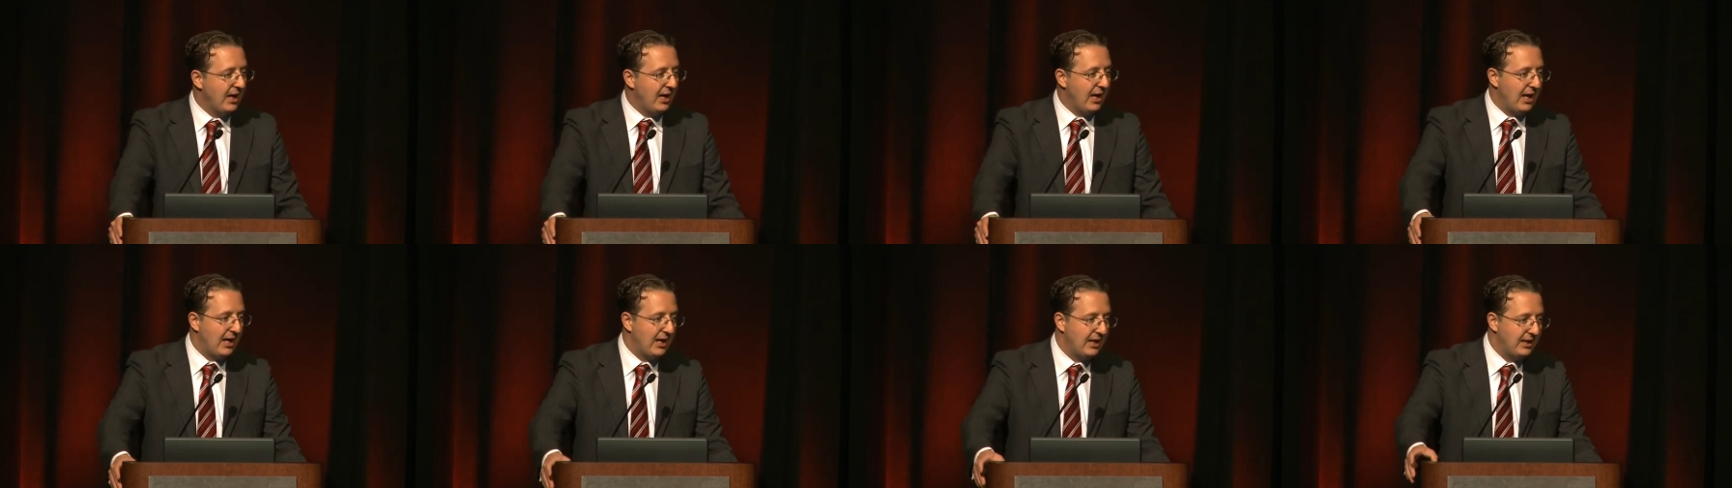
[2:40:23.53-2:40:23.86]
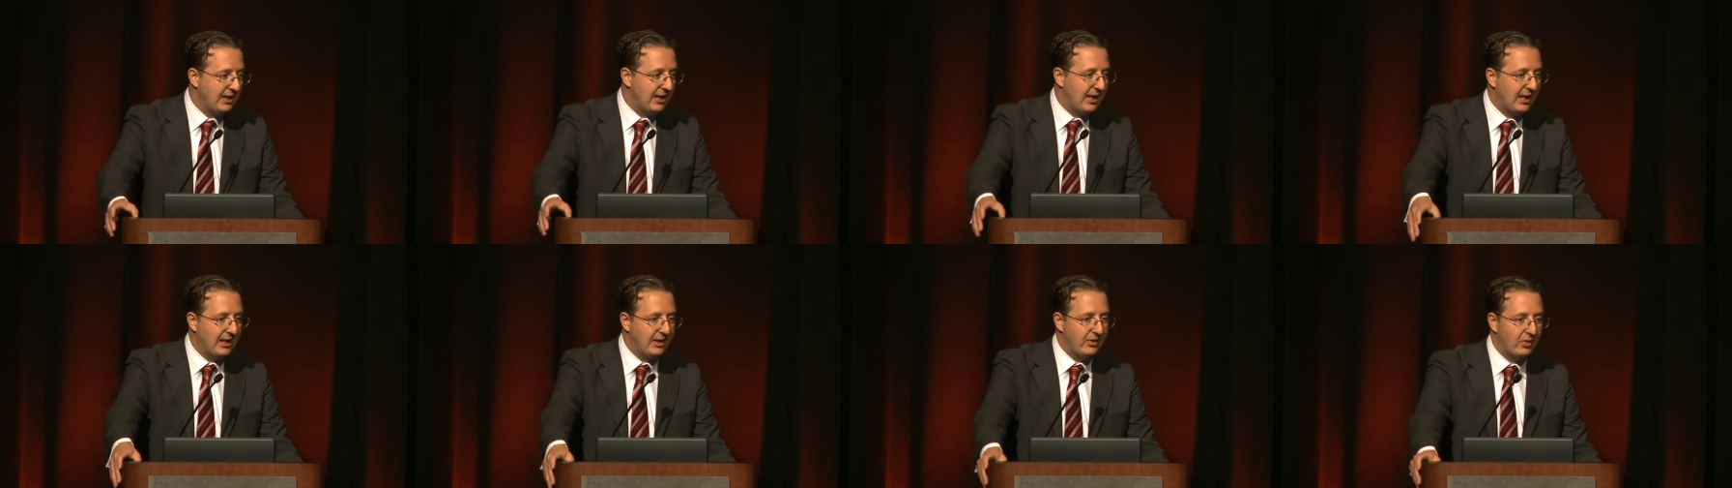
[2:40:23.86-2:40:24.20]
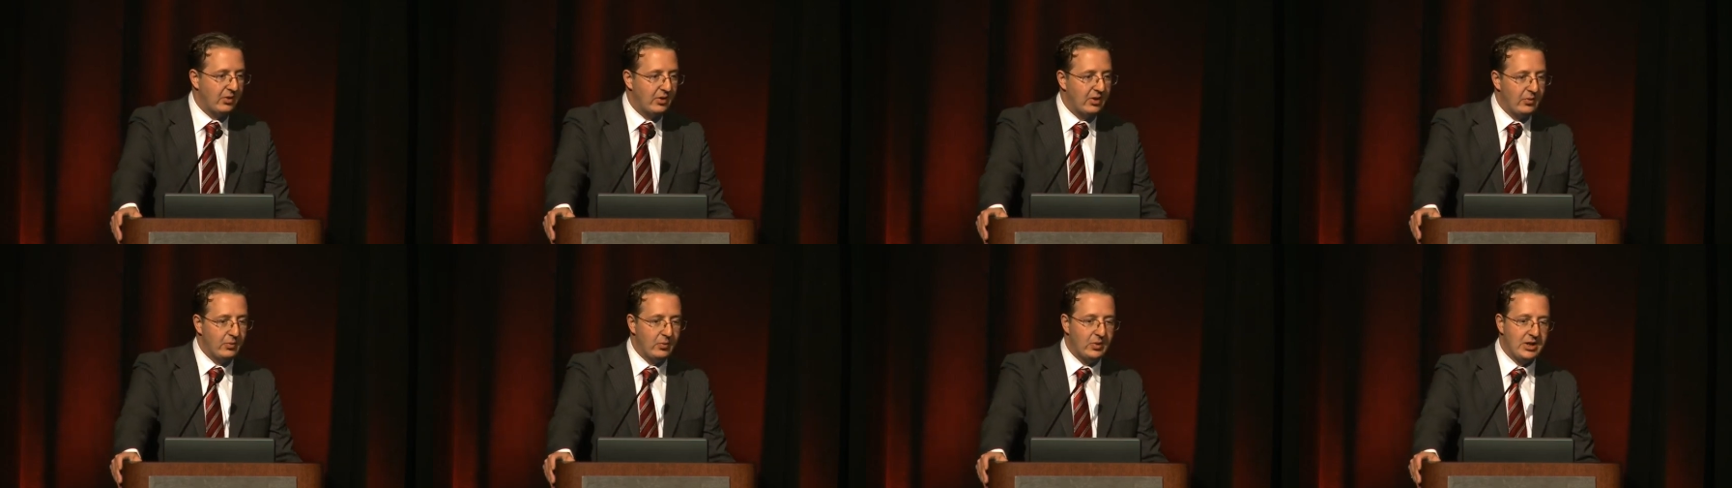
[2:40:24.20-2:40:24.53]
And
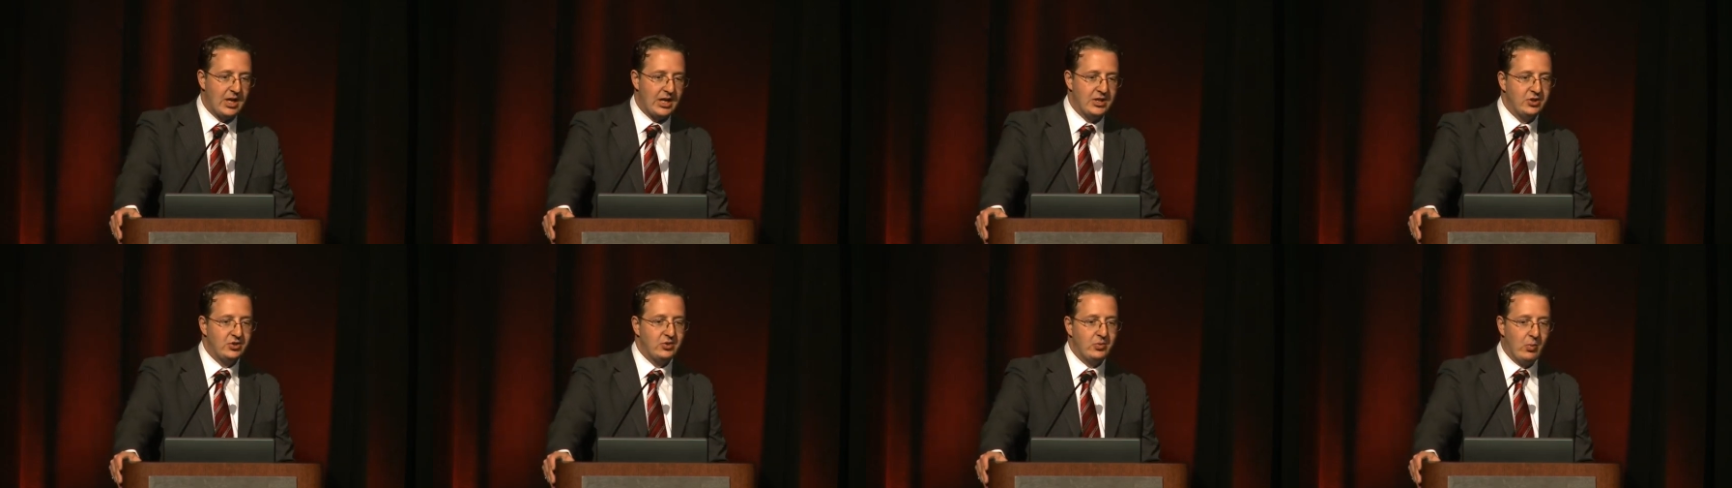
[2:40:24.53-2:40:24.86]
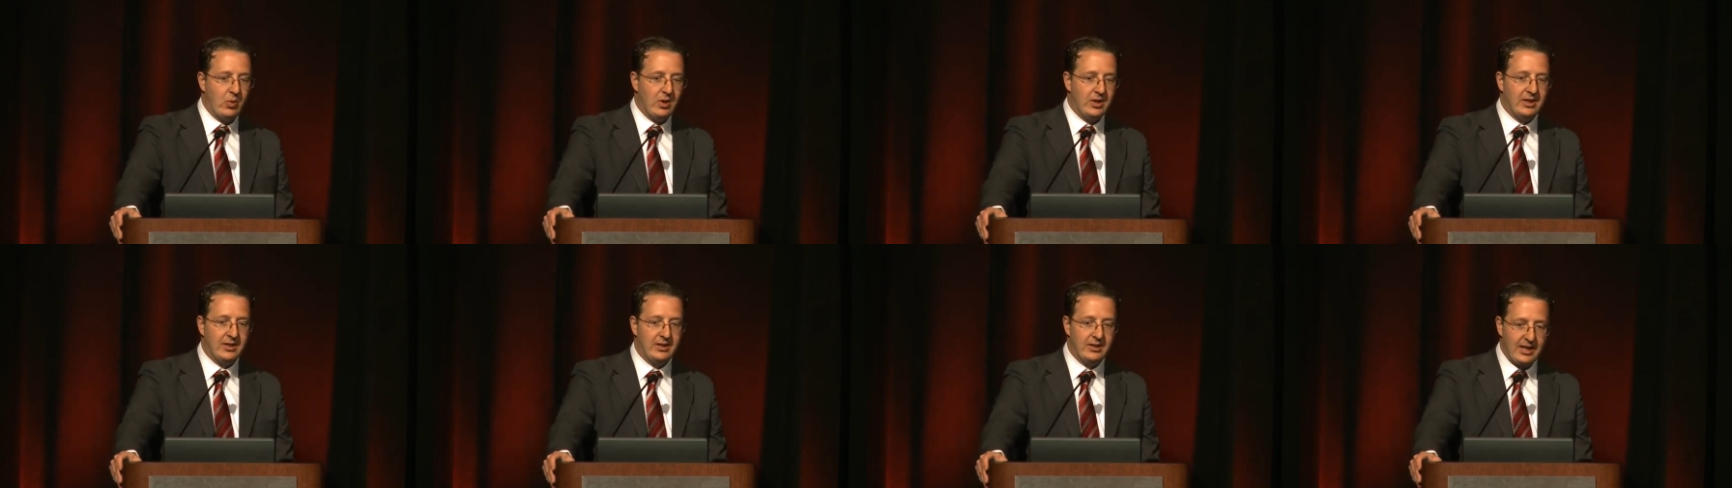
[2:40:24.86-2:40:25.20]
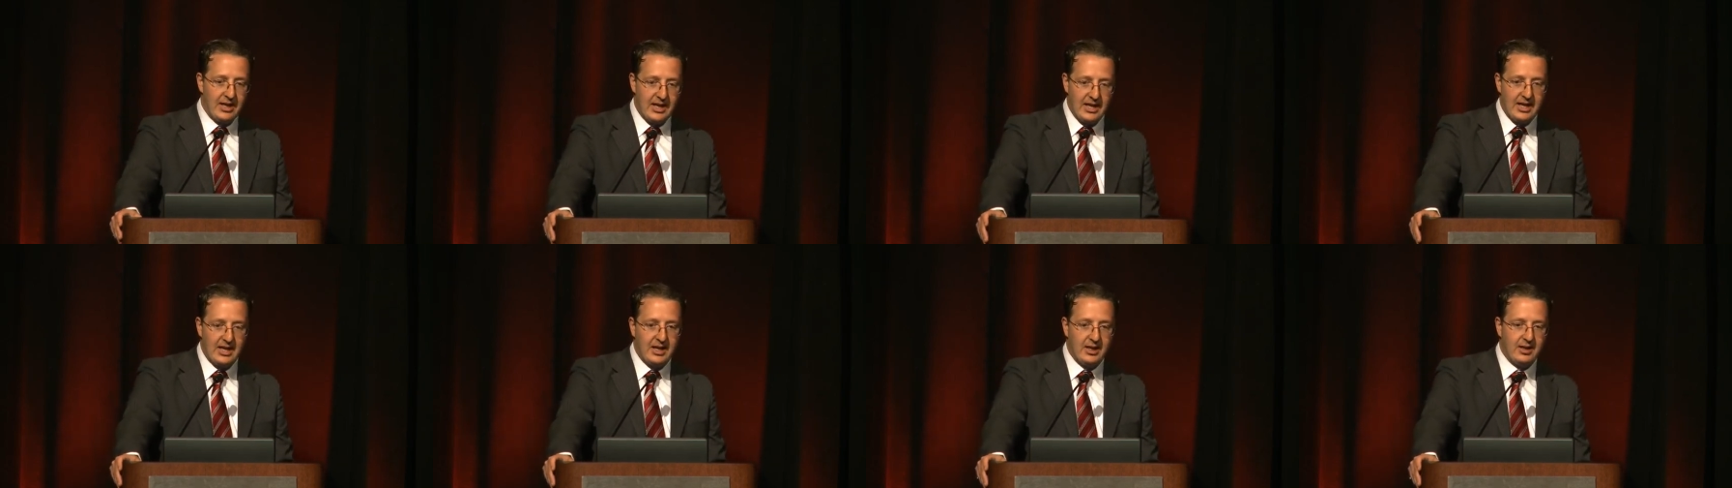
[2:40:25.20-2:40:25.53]
I just want
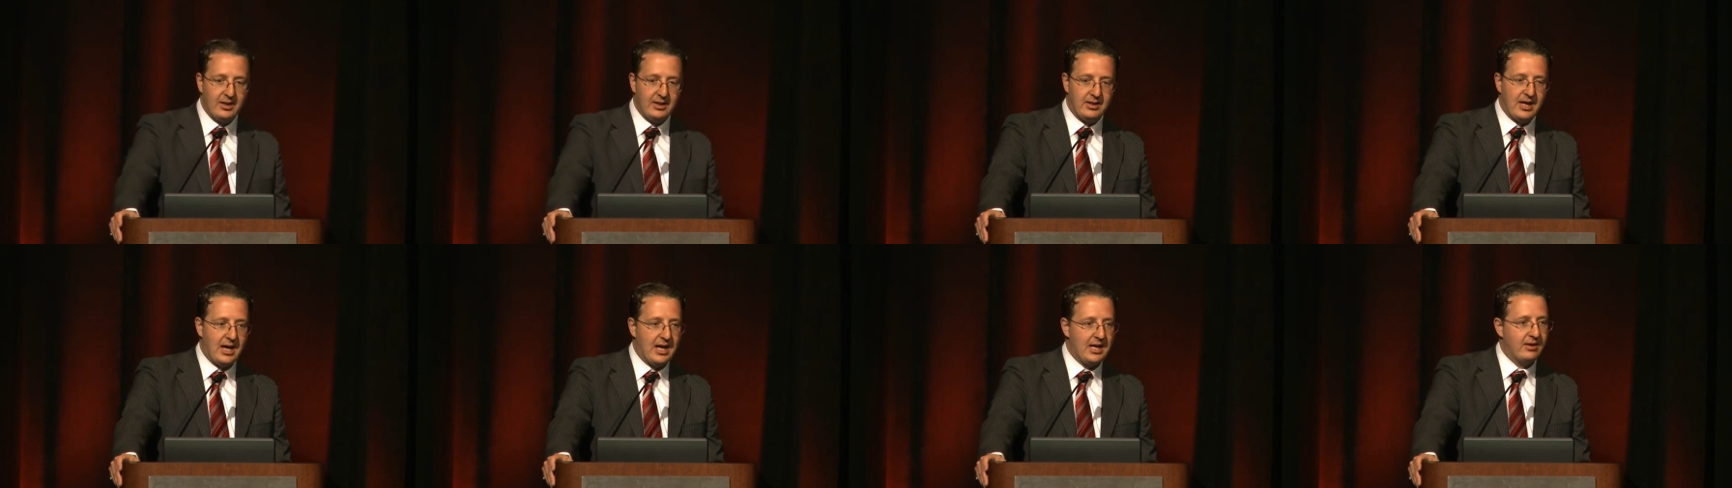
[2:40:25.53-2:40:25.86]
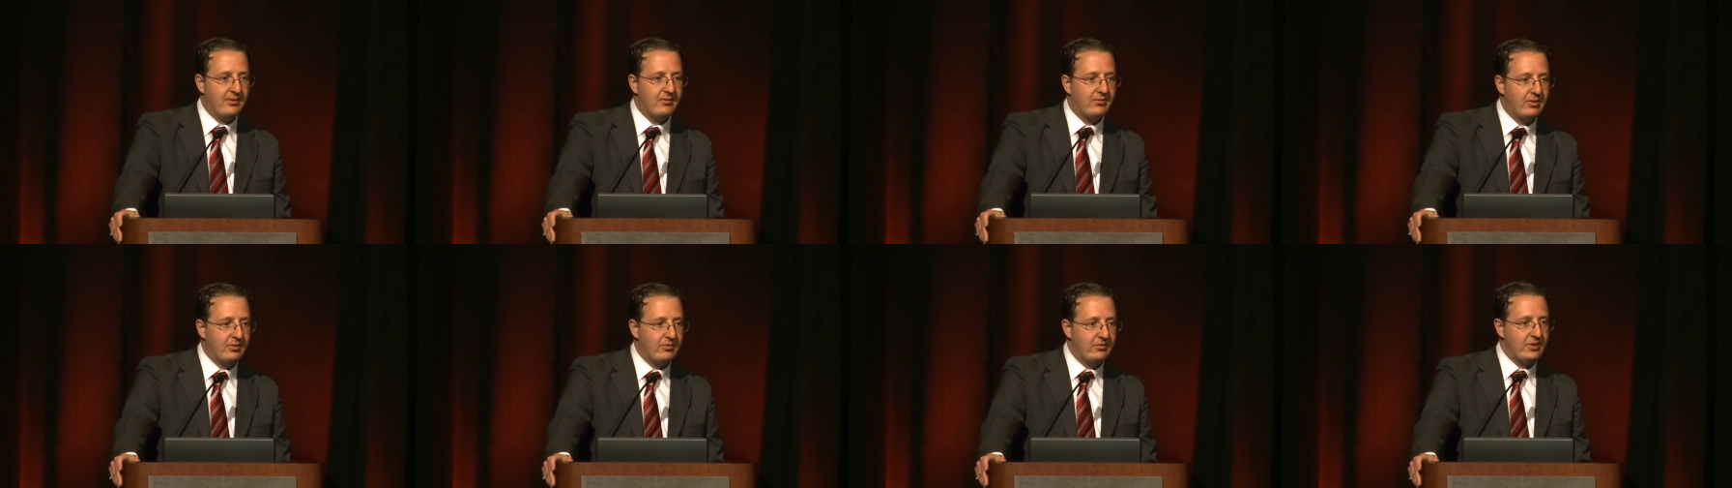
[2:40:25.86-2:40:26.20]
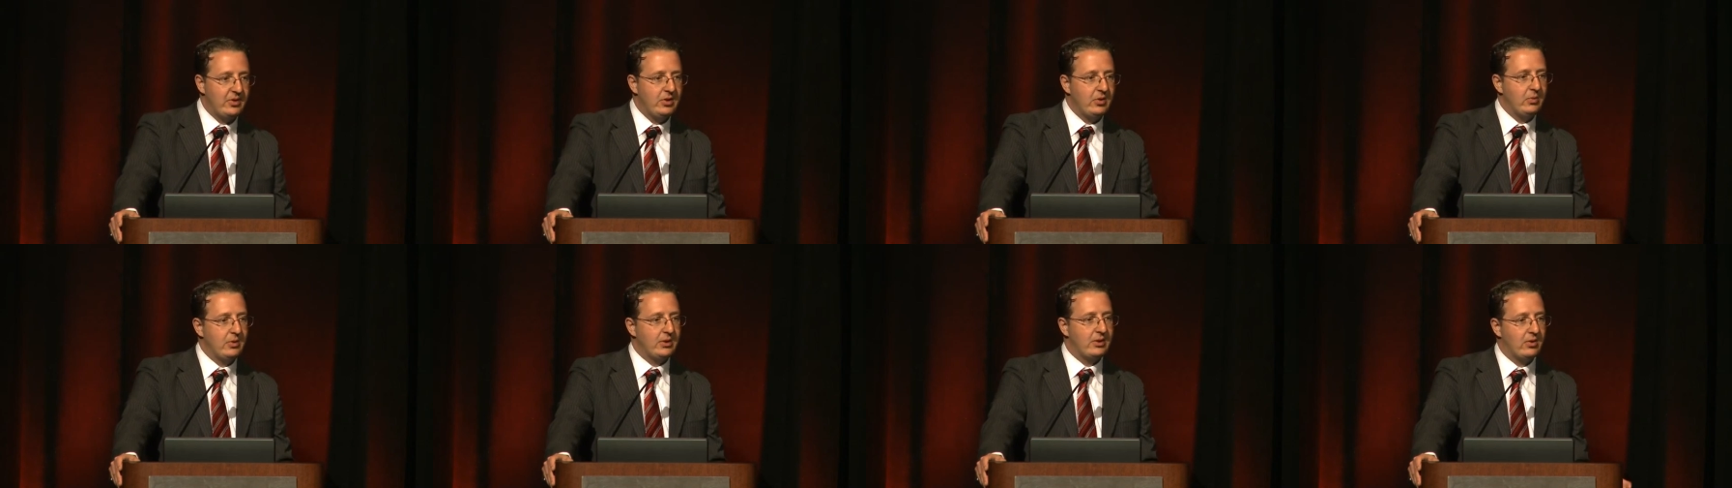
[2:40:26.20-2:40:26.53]
to kind of
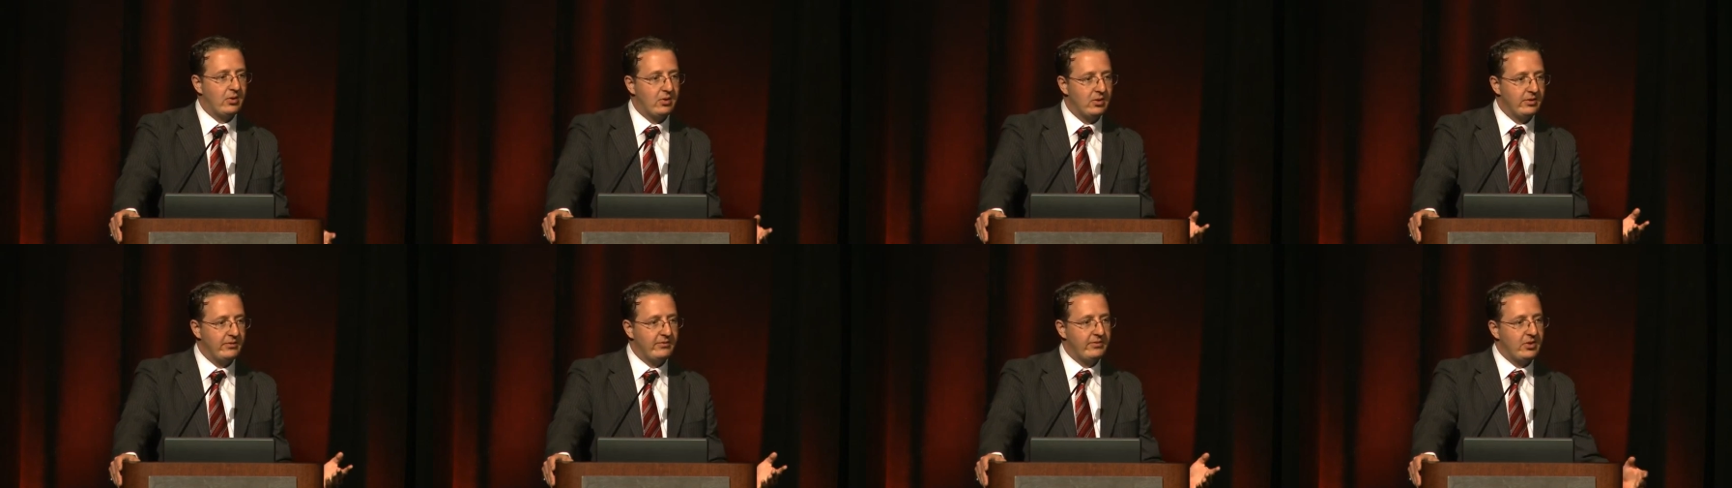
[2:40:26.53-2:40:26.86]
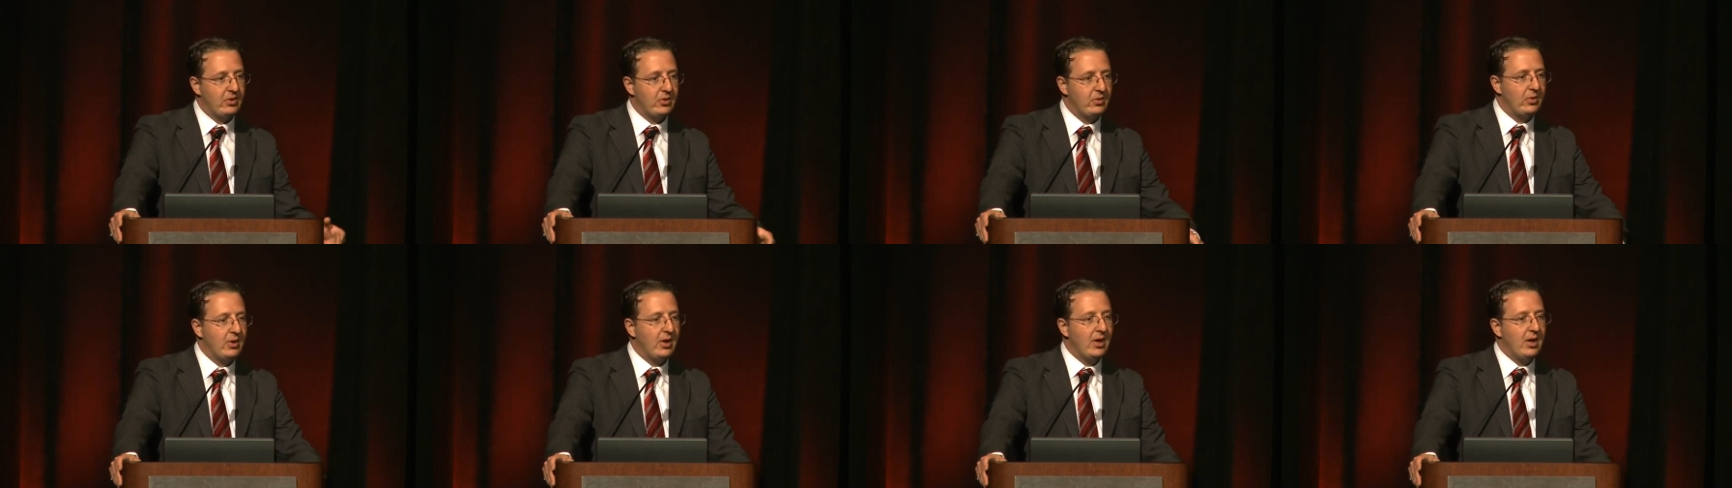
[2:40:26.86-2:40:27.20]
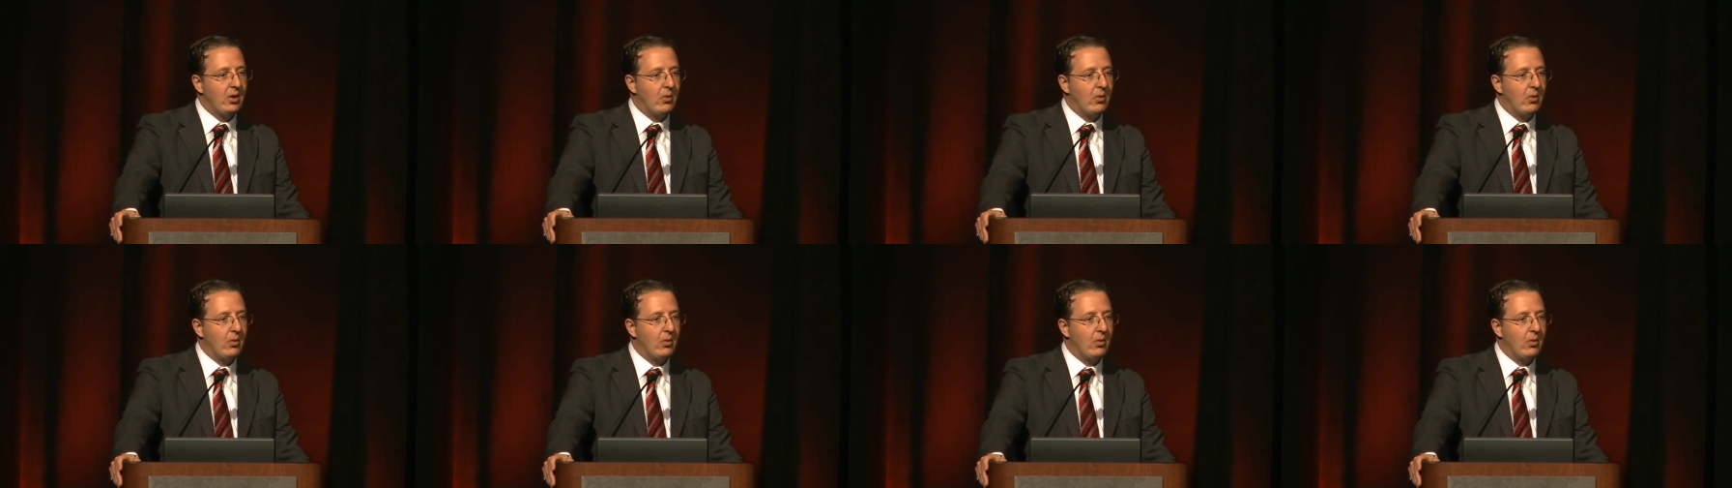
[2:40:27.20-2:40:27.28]
review with all of you